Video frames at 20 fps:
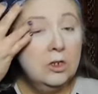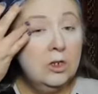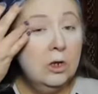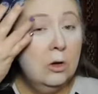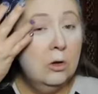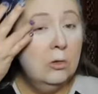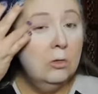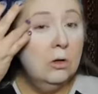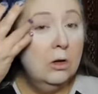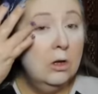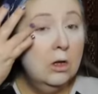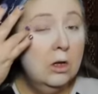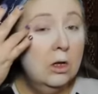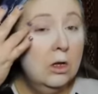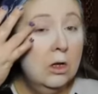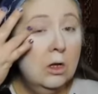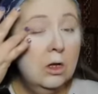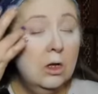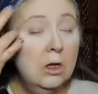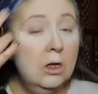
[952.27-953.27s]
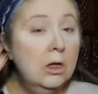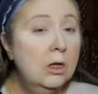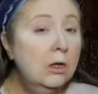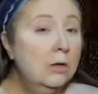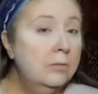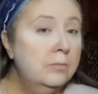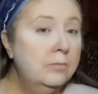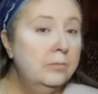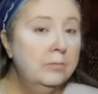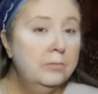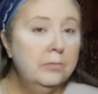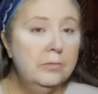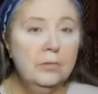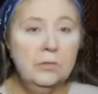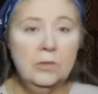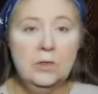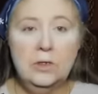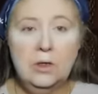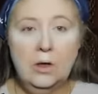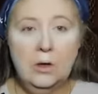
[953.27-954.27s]
show.
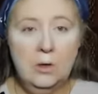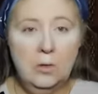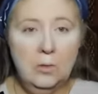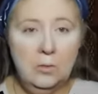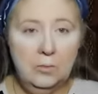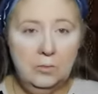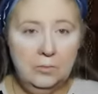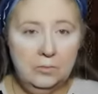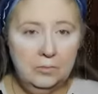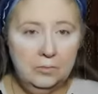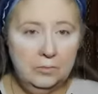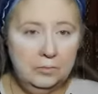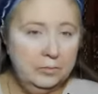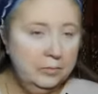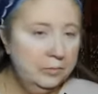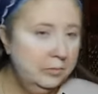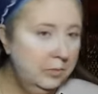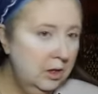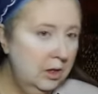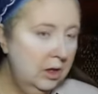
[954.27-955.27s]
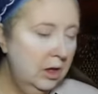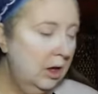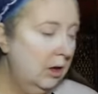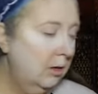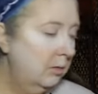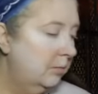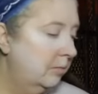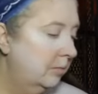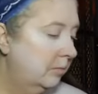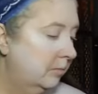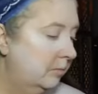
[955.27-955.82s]
So, yeah.